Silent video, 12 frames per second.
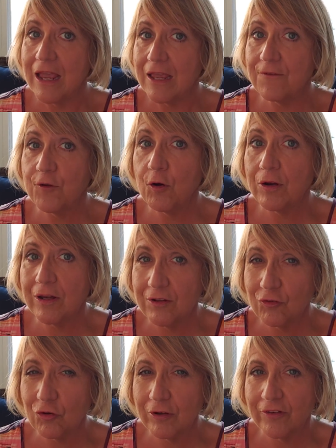If you're
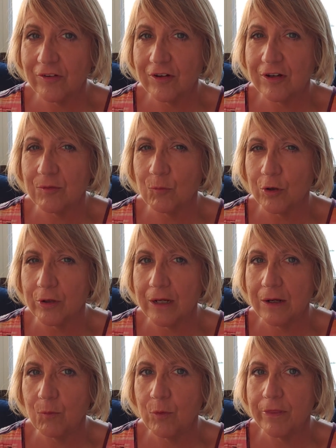interested in
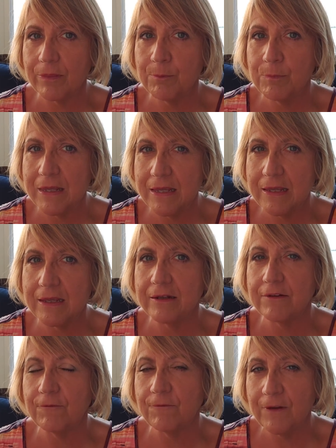working with me
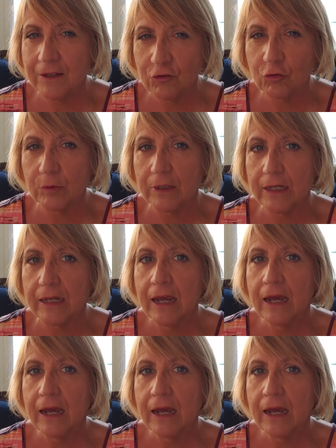individually,